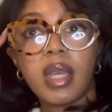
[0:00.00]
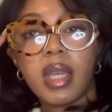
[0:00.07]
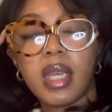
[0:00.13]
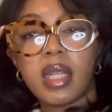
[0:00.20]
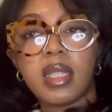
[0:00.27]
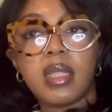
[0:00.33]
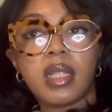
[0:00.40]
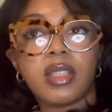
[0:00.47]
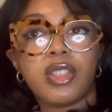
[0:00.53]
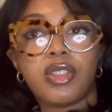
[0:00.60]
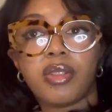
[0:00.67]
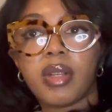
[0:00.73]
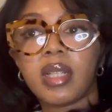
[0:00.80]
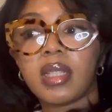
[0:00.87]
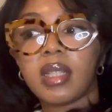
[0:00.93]
it does
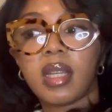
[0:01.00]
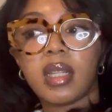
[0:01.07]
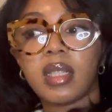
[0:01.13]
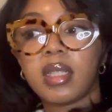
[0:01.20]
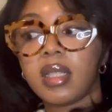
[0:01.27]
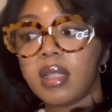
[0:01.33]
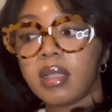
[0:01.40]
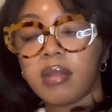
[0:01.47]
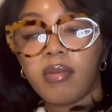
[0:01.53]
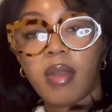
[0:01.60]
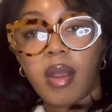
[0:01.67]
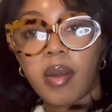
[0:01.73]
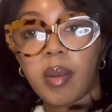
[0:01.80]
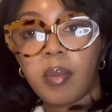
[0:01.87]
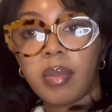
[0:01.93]
translate into these
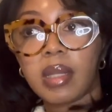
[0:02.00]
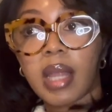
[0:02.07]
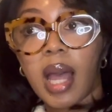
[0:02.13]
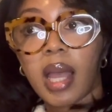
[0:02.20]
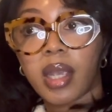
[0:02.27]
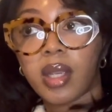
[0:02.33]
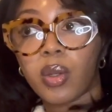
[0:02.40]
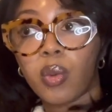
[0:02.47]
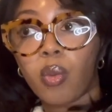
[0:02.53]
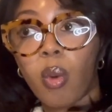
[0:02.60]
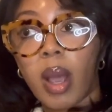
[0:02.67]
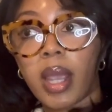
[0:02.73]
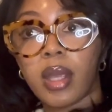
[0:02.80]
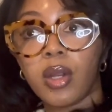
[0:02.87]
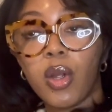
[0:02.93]
very black and
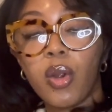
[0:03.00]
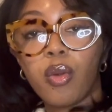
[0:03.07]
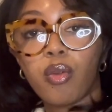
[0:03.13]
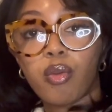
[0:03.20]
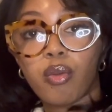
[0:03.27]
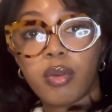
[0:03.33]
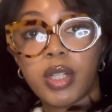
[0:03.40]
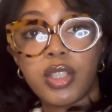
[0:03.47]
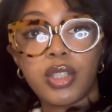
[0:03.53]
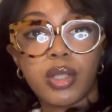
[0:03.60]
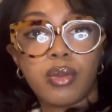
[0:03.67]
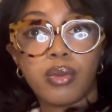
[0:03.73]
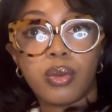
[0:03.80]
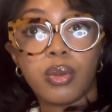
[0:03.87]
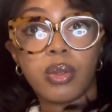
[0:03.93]
white,
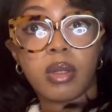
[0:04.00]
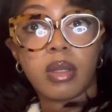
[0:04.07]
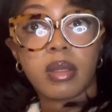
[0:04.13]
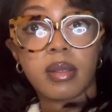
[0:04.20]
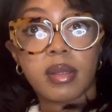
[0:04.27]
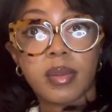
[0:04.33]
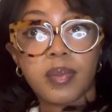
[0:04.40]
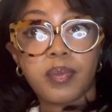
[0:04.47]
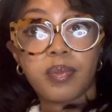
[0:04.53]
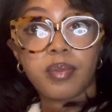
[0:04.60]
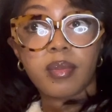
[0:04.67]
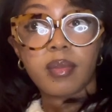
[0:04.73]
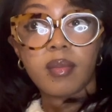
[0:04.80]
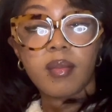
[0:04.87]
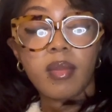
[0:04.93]
rigid rules
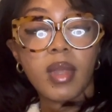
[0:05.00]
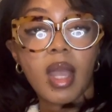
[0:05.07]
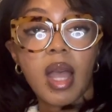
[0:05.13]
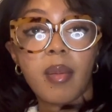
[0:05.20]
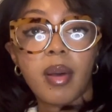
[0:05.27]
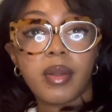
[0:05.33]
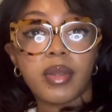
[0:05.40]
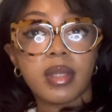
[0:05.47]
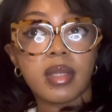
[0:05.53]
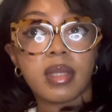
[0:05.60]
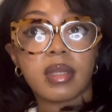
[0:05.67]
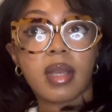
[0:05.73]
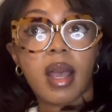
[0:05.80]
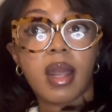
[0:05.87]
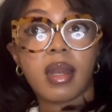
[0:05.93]
about the
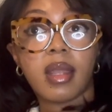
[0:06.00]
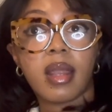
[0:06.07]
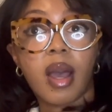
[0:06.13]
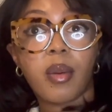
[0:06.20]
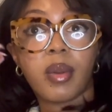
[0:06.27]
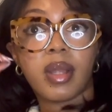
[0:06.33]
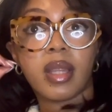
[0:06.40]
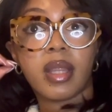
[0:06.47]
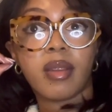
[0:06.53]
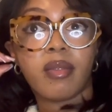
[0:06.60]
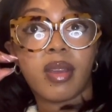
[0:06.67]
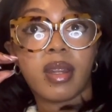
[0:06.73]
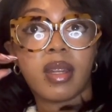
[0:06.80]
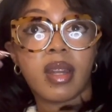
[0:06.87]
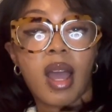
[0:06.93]
society that we live
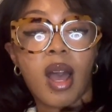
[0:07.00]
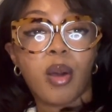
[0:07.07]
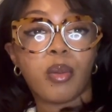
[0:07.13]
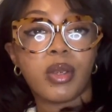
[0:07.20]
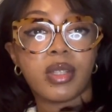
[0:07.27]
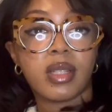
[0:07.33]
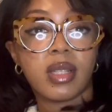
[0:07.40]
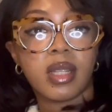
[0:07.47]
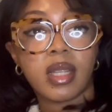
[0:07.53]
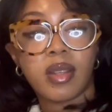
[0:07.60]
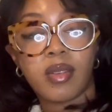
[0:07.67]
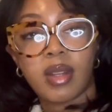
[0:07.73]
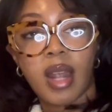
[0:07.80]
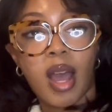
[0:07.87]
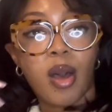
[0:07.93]
in and how we should
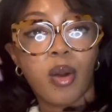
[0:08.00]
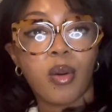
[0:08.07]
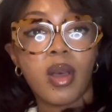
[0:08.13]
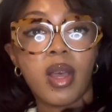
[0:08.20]
live and how